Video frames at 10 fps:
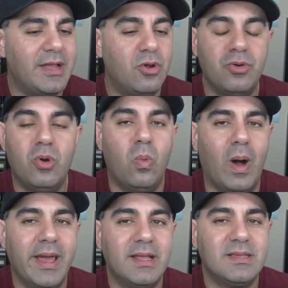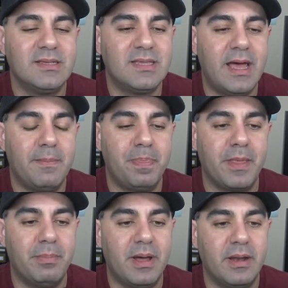I don't know why it does that,
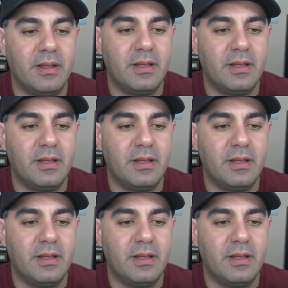but